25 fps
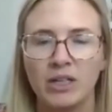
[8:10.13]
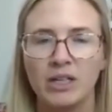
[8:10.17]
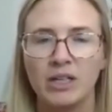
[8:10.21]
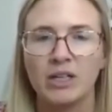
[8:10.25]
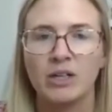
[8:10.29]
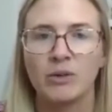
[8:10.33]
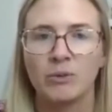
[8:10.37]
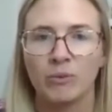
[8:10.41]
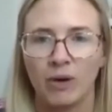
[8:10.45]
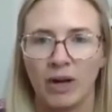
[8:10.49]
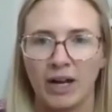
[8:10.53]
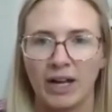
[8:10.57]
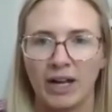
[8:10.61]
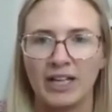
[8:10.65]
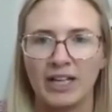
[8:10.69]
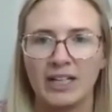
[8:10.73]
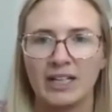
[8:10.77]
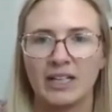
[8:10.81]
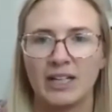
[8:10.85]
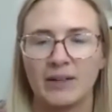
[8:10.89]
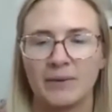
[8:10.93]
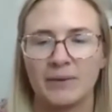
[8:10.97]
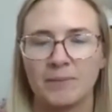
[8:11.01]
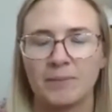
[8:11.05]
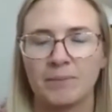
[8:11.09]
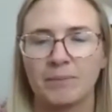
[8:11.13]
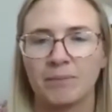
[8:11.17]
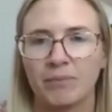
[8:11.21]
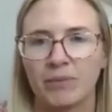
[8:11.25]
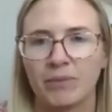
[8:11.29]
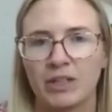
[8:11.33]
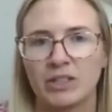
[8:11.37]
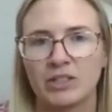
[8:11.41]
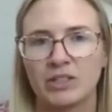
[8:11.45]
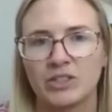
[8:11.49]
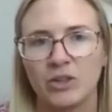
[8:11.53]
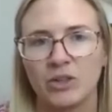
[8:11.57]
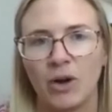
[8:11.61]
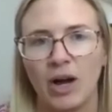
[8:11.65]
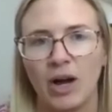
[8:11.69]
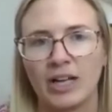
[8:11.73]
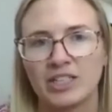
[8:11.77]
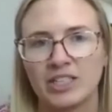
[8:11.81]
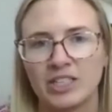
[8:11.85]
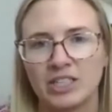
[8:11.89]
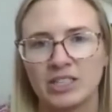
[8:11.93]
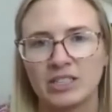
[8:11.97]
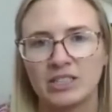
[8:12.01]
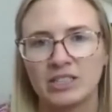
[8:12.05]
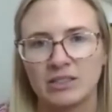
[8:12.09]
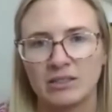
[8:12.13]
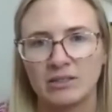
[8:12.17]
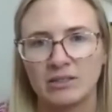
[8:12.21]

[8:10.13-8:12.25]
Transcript: Yeah. Right. So I, I just